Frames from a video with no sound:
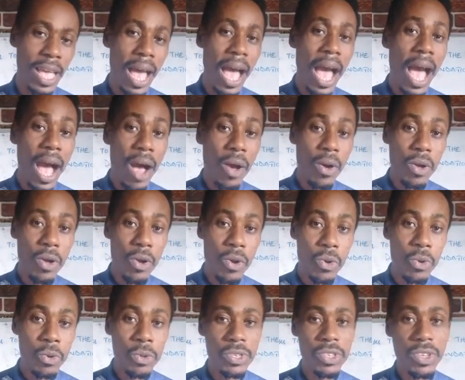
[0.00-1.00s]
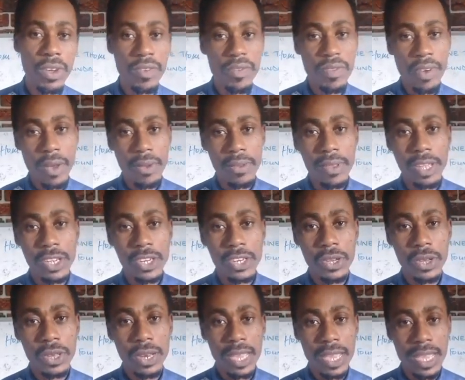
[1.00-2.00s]
how good your
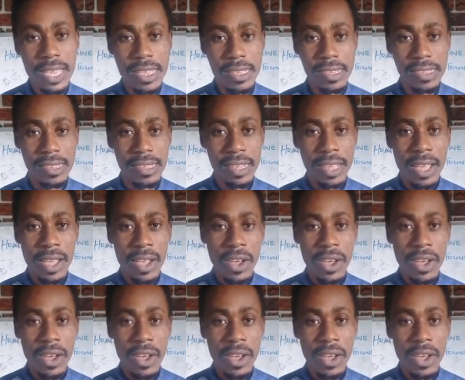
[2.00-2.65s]
foundation is.